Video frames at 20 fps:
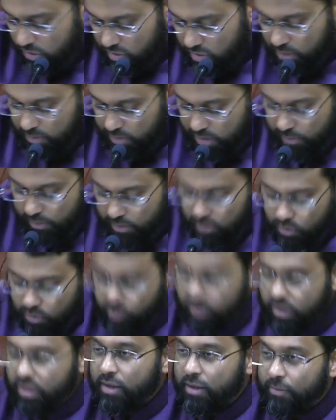three people
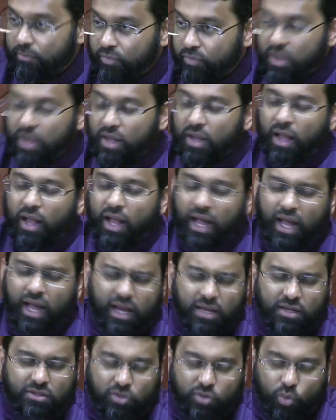with him.
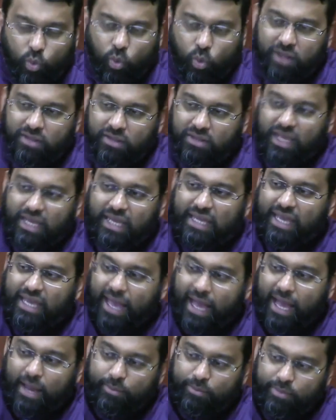And when they
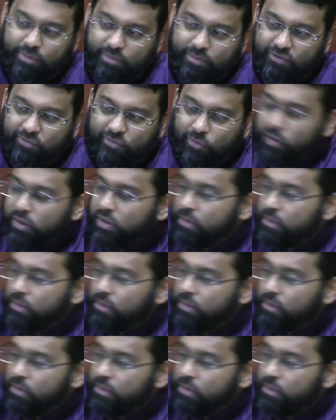camp before the